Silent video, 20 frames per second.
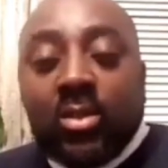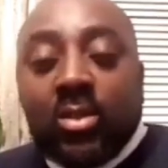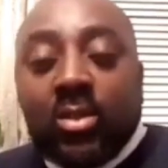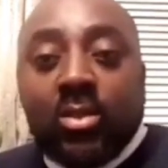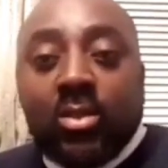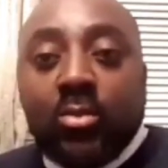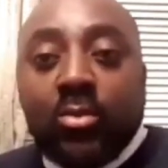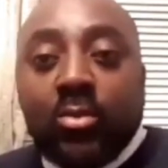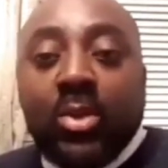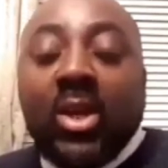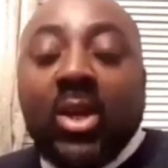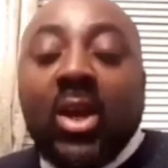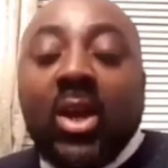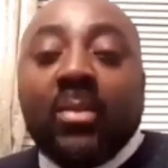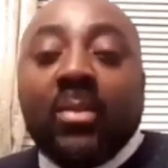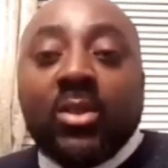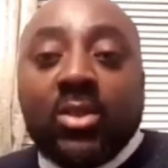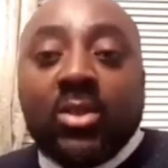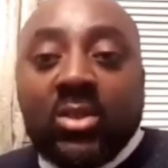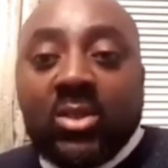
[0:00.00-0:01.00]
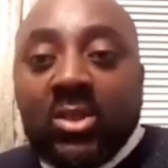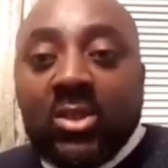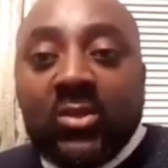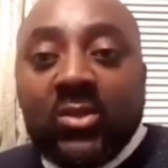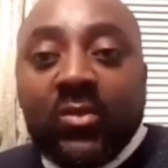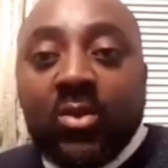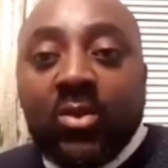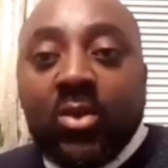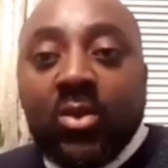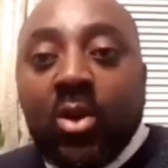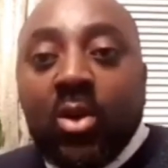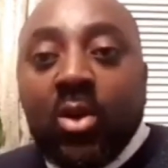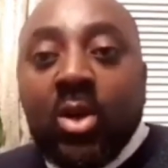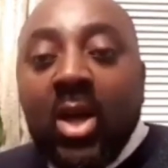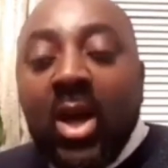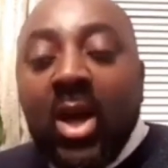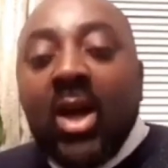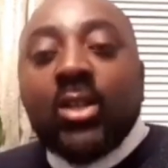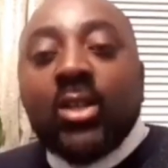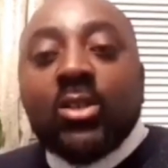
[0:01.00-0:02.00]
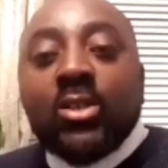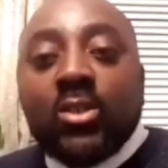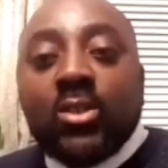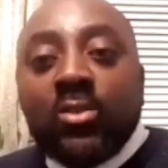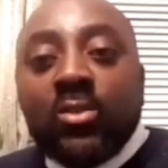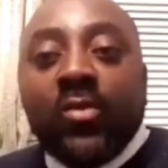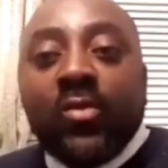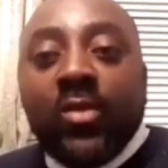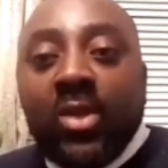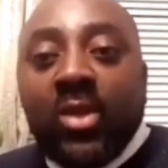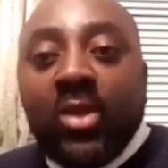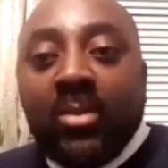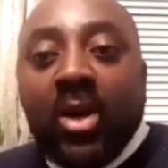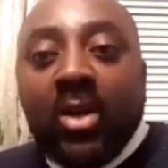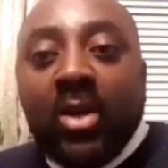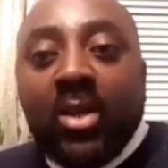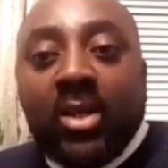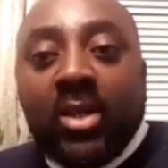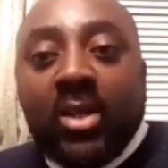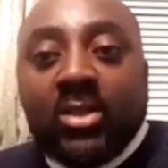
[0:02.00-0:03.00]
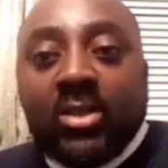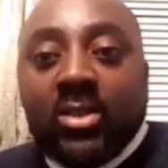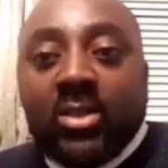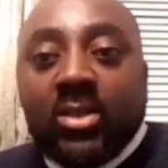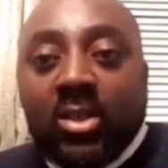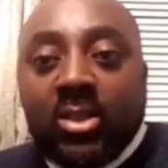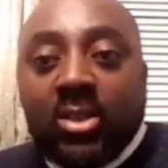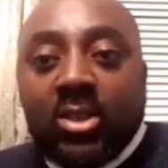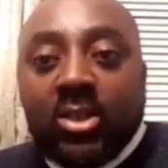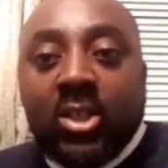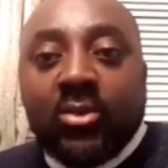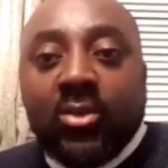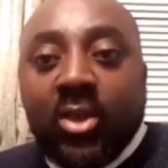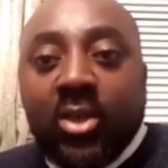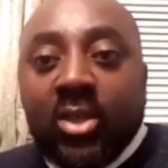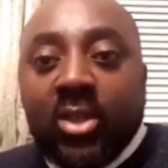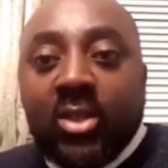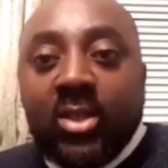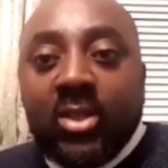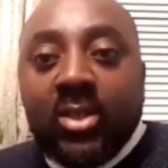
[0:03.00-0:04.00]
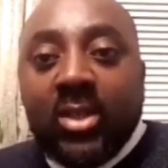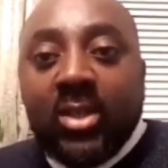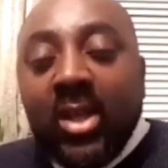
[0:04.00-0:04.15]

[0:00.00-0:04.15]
you becoming successful, or how do you feel about that generally?